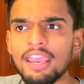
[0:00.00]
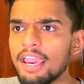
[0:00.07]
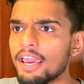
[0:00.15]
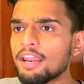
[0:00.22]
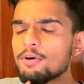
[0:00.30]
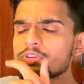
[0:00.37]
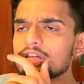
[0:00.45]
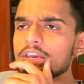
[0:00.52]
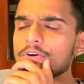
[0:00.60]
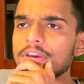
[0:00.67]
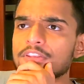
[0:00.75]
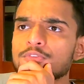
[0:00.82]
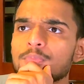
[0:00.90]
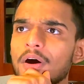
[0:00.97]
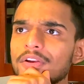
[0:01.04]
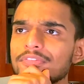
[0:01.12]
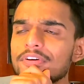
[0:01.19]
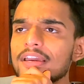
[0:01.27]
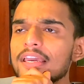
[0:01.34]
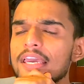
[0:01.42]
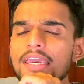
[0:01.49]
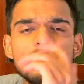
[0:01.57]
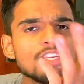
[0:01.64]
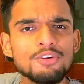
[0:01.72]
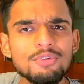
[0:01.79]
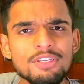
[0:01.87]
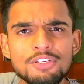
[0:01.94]
And I was like, okay, Spotify,
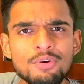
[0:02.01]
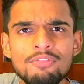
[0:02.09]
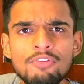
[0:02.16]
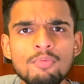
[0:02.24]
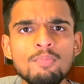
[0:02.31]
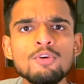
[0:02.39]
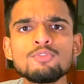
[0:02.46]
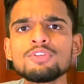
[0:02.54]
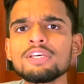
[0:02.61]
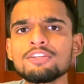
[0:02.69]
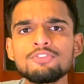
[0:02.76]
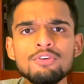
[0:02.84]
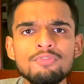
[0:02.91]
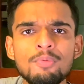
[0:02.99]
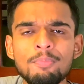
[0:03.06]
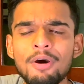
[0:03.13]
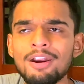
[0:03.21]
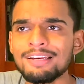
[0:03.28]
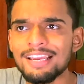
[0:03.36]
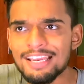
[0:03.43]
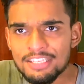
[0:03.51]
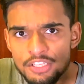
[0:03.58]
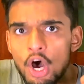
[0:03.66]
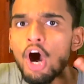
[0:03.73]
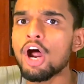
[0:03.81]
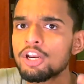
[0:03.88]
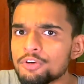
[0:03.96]
it's only for music, it's only for podcasts, the
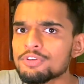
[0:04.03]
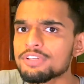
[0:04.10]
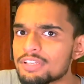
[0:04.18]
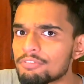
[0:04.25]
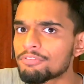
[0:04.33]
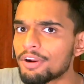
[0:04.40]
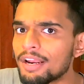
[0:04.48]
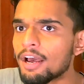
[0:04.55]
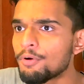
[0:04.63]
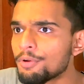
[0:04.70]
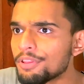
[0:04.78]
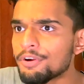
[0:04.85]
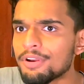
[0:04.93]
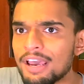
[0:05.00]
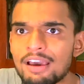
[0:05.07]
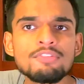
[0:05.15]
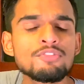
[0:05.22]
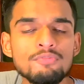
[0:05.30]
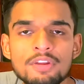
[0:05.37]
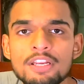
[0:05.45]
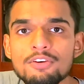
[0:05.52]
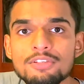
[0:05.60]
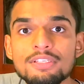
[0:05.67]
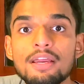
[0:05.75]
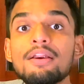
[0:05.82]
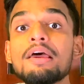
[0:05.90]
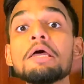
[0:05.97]
audio stuff, right? How are they going to have his videos
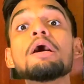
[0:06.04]
there?